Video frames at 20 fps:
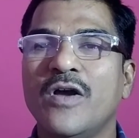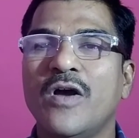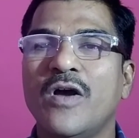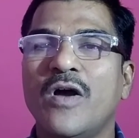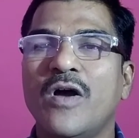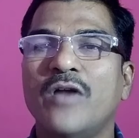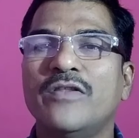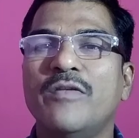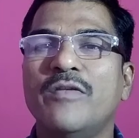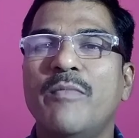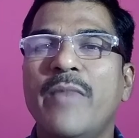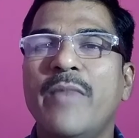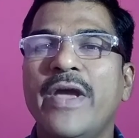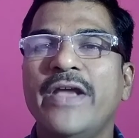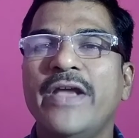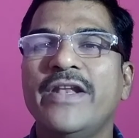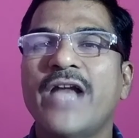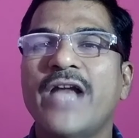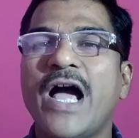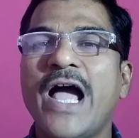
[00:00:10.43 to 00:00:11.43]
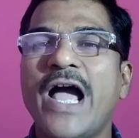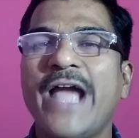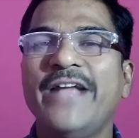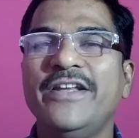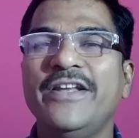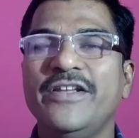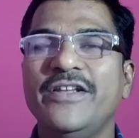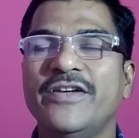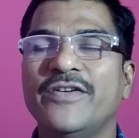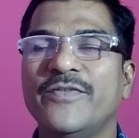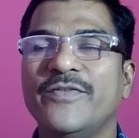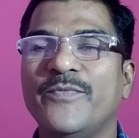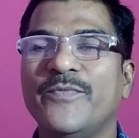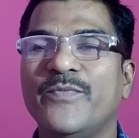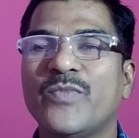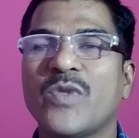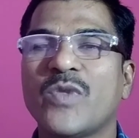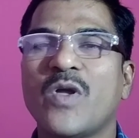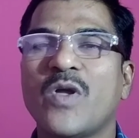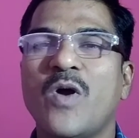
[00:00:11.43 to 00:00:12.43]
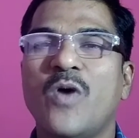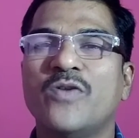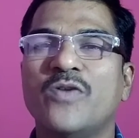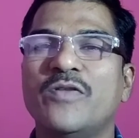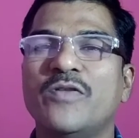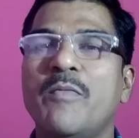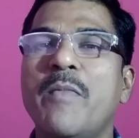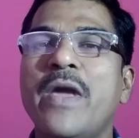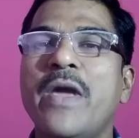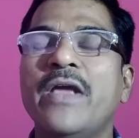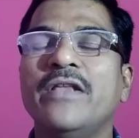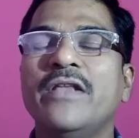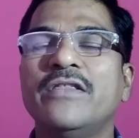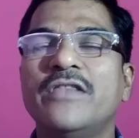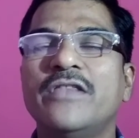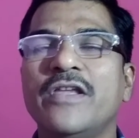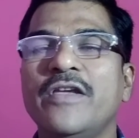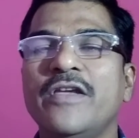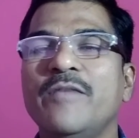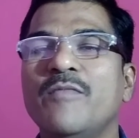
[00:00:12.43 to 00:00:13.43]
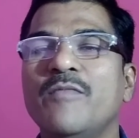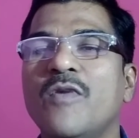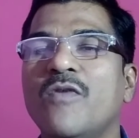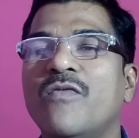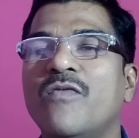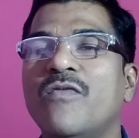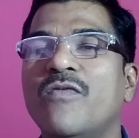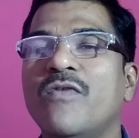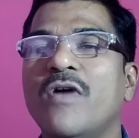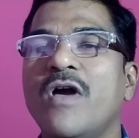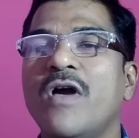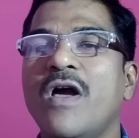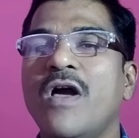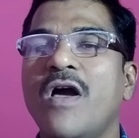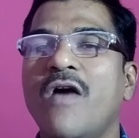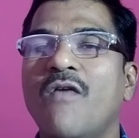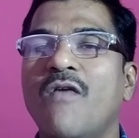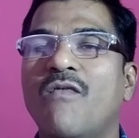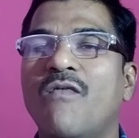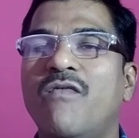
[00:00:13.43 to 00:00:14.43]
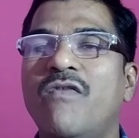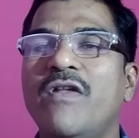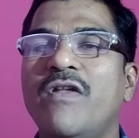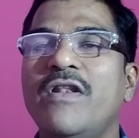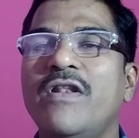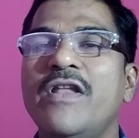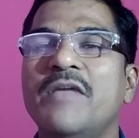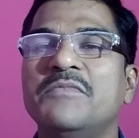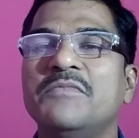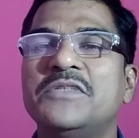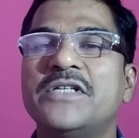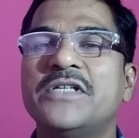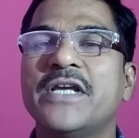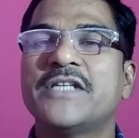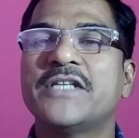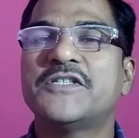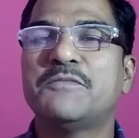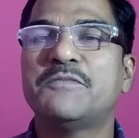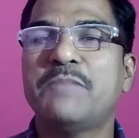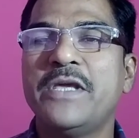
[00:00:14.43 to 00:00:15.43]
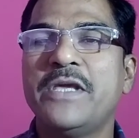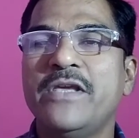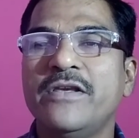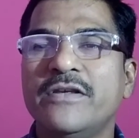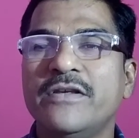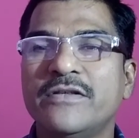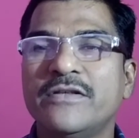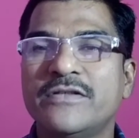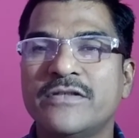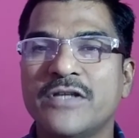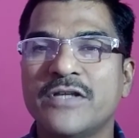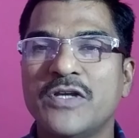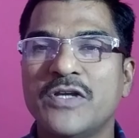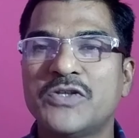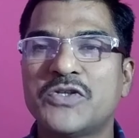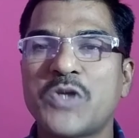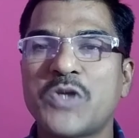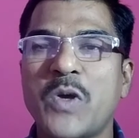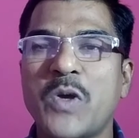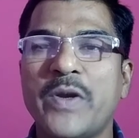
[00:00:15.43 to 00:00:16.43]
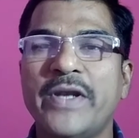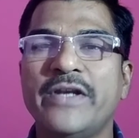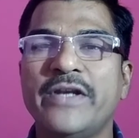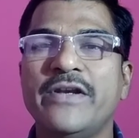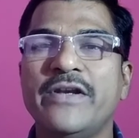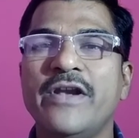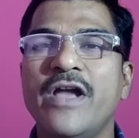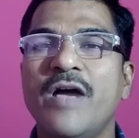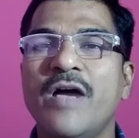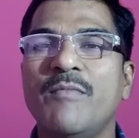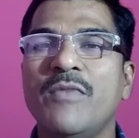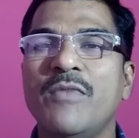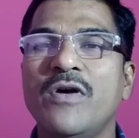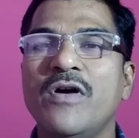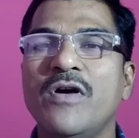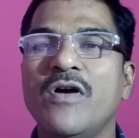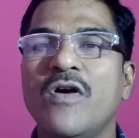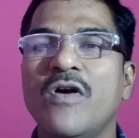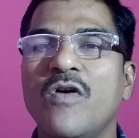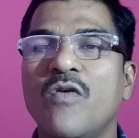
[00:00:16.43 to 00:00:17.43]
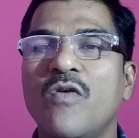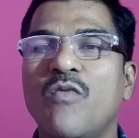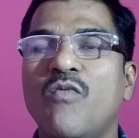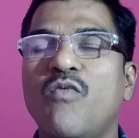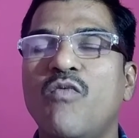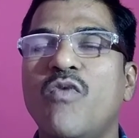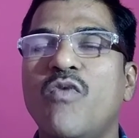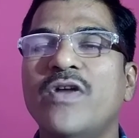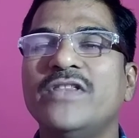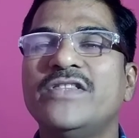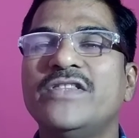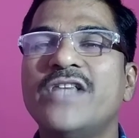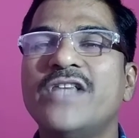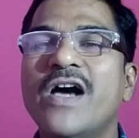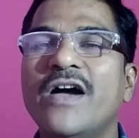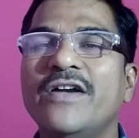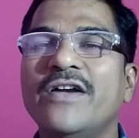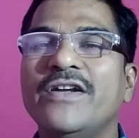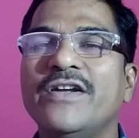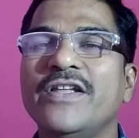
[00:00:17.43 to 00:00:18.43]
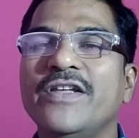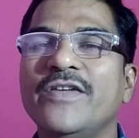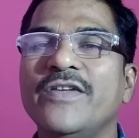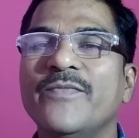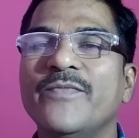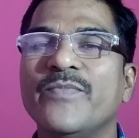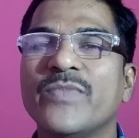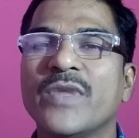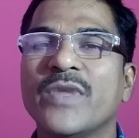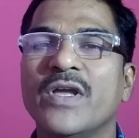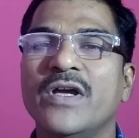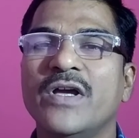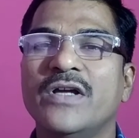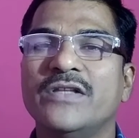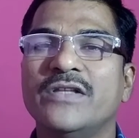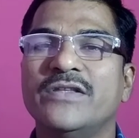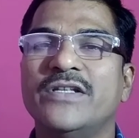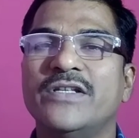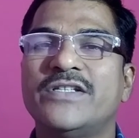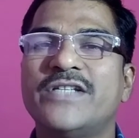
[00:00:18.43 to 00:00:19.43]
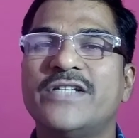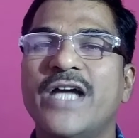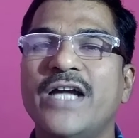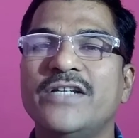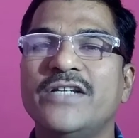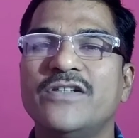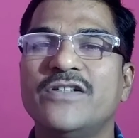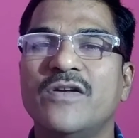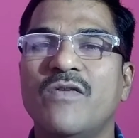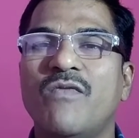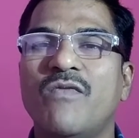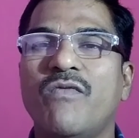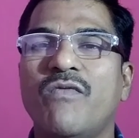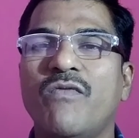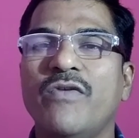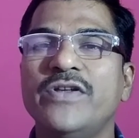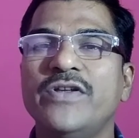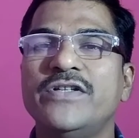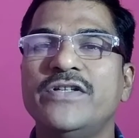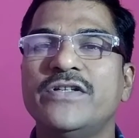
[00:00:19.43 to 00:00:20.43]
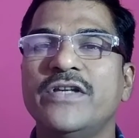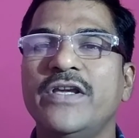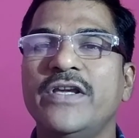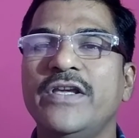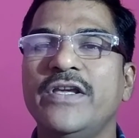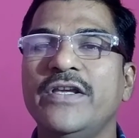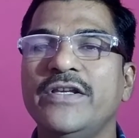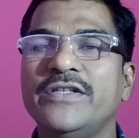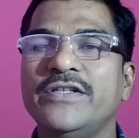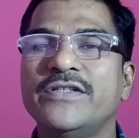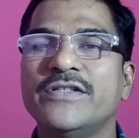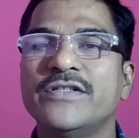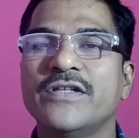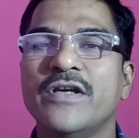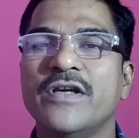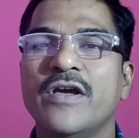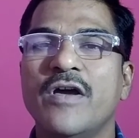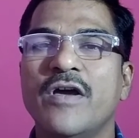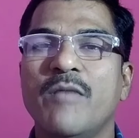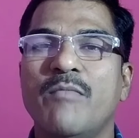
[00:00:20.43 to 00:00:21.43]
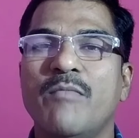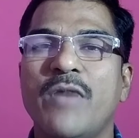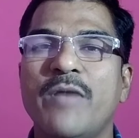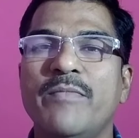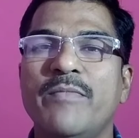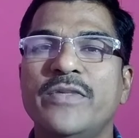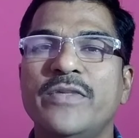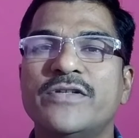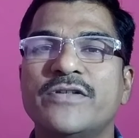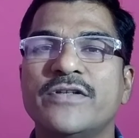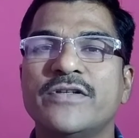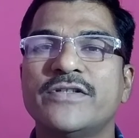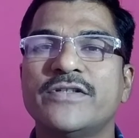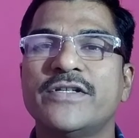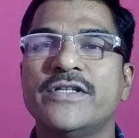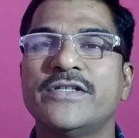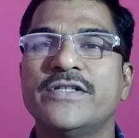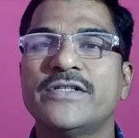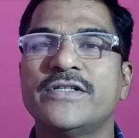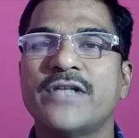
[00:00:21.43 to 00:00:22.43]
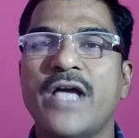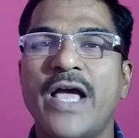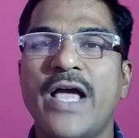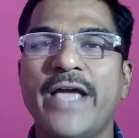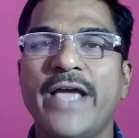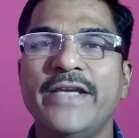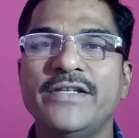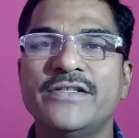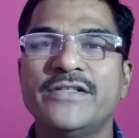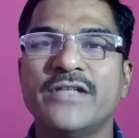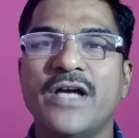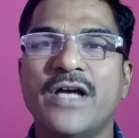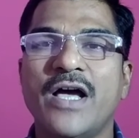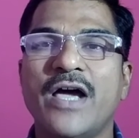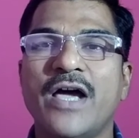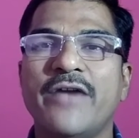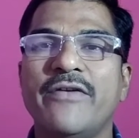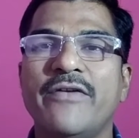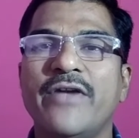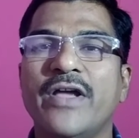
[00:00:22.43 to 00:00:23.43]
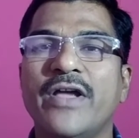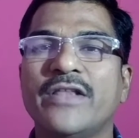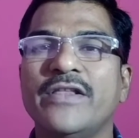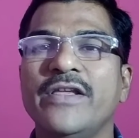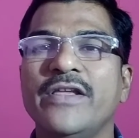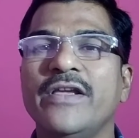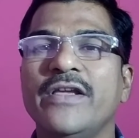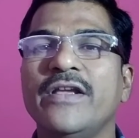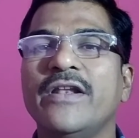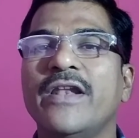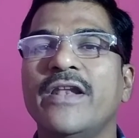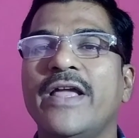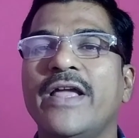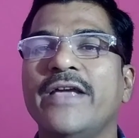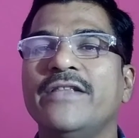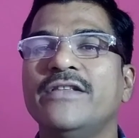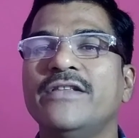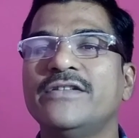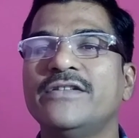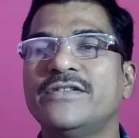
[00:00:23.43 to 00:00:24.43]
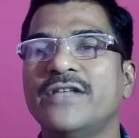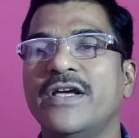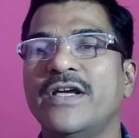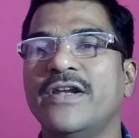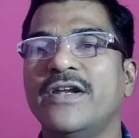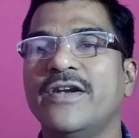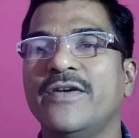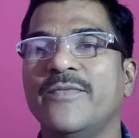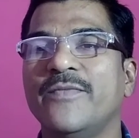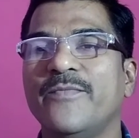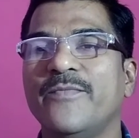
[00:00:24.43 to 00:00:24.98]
on the main idea or the main theme of William Shakespeare's sonnet number 130, the title of which is My Mistress's Eyes Are Nothing Like the Sun.